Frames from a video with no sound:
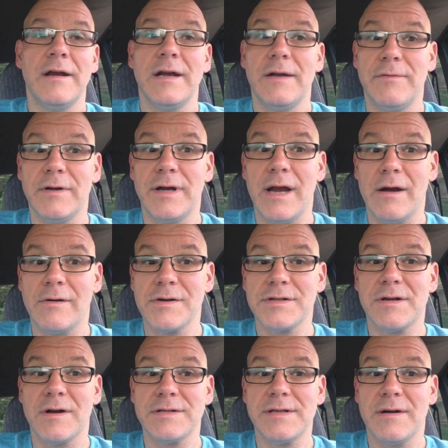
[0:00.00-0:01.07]
if your character
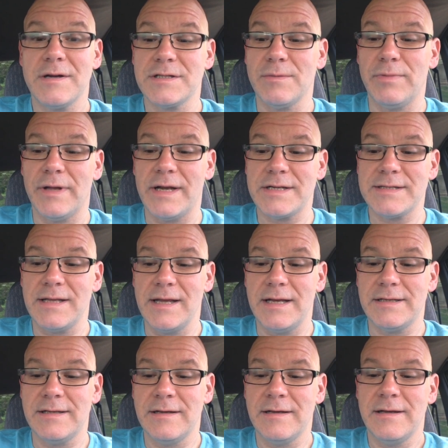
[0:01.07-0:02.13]
starts out as a blank
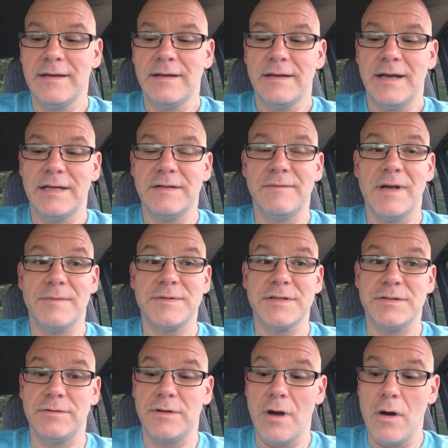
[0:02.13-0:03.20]
slate and develops
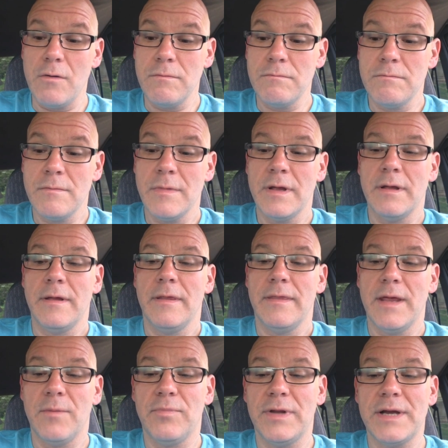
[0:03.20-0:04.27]
as you go,
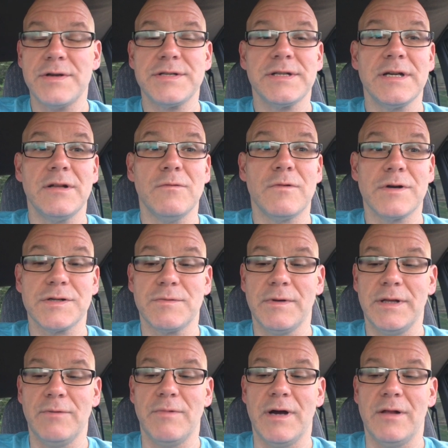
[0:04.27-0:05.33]
then player skill works
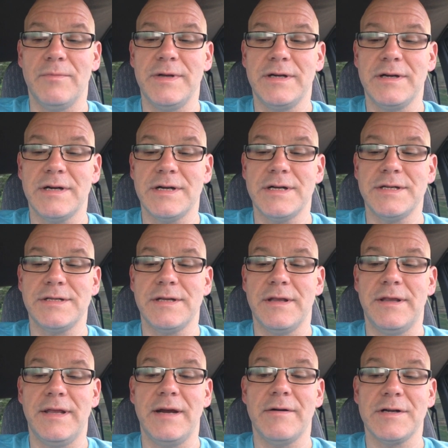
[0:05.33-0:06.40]
really well because
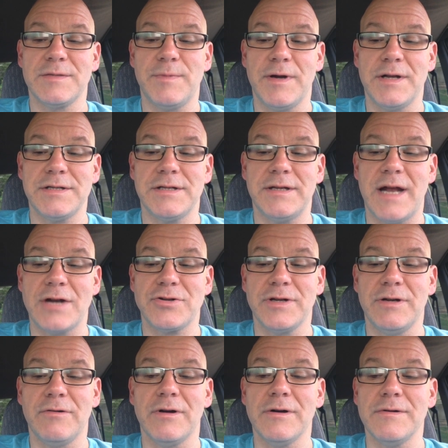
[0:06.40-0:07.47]
their experience
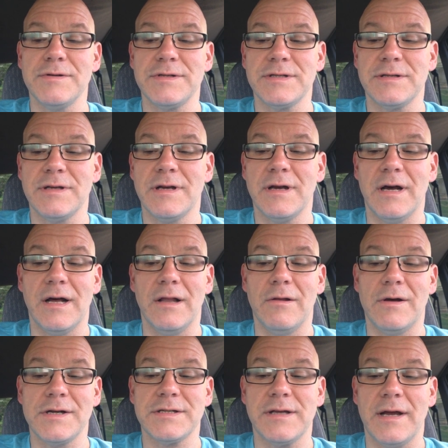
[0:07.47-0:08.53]
naturally grows
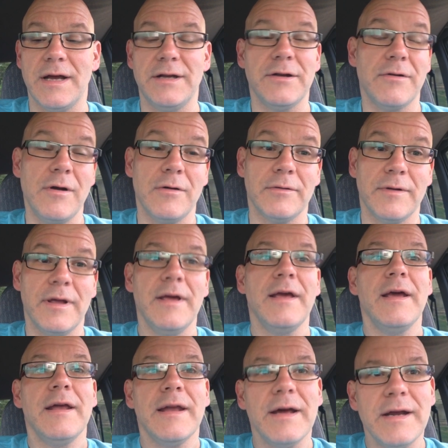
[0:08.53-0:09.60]
alongside your own.
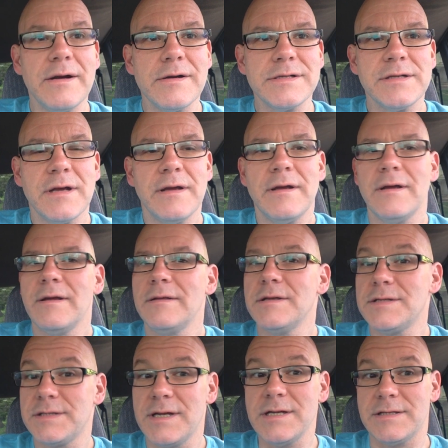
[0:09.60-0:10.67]
Now here's
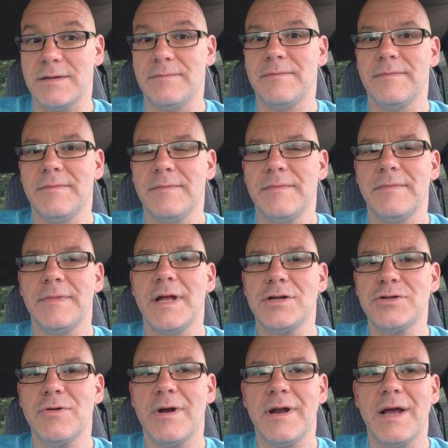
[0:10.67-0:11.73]
the schism
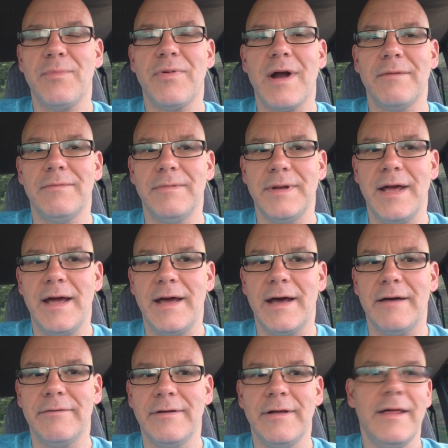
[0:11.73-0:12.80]
that Sean and I probably
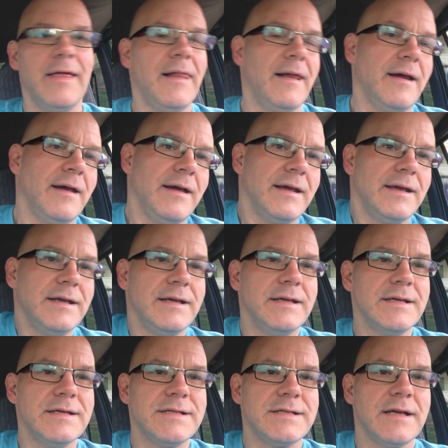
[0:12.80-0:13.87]
have
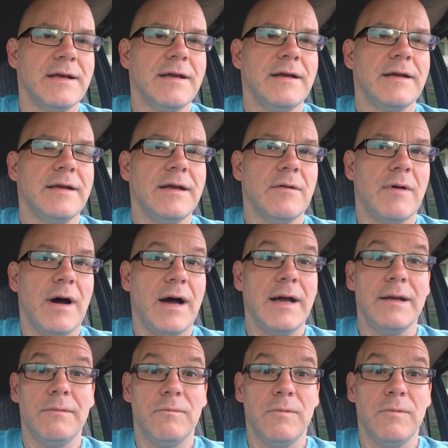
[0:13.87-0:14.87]
is you know I